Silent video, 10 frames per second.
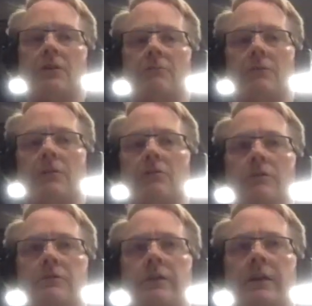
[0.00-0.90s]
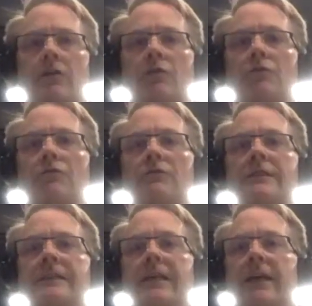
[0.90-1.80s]
them with the ones I'm going to go through
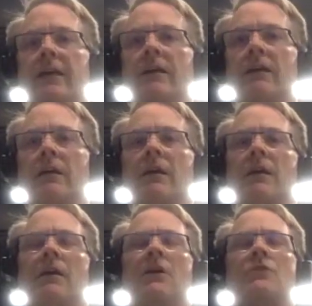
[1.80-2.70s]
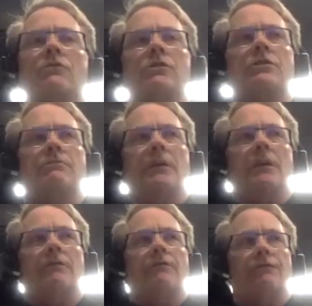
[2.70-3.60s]
today. So just a bit
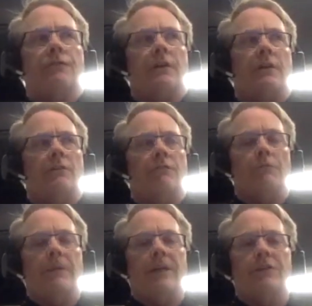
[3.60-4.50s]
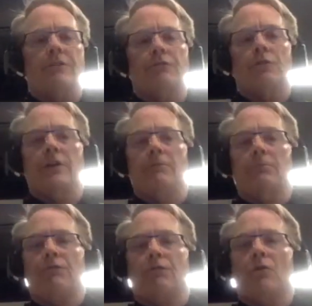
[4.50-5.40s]
of information for you
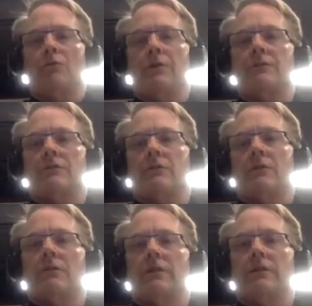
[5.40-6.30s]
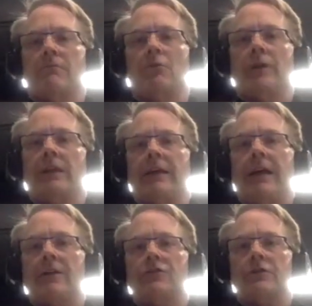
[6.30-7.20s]
before we start demoing the
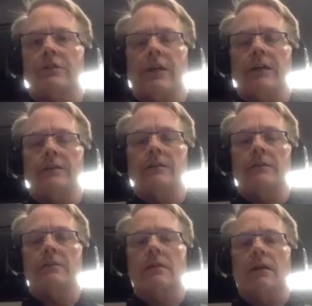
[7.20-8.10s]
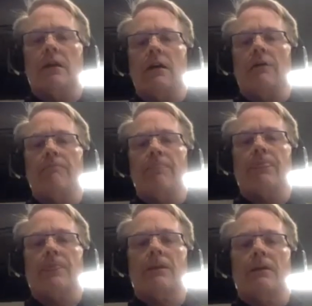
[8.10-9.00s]
exercises.
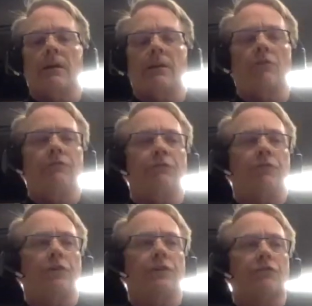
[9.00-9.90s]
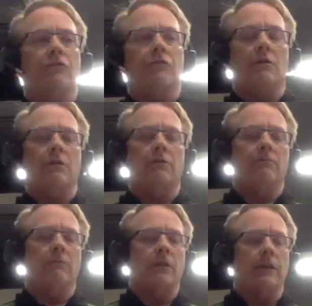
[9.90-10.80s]
I don't know if you've heard this
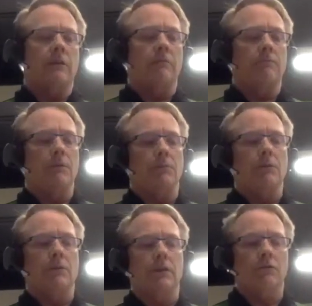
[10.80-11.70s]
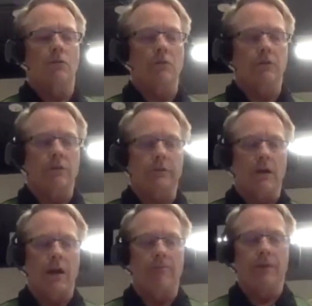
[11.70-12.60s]
term, like people get told all the
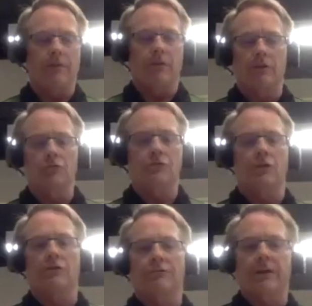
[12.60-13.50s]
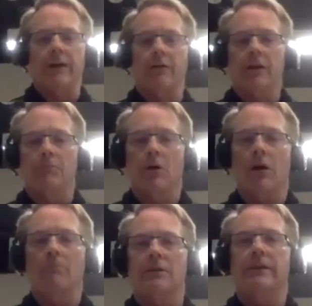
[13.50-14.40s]
time that their glutes aren't firing
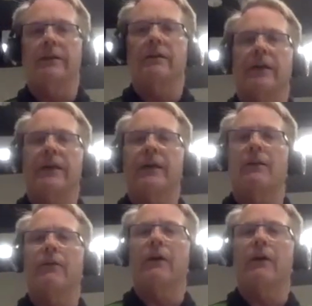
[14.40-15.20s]
properly. And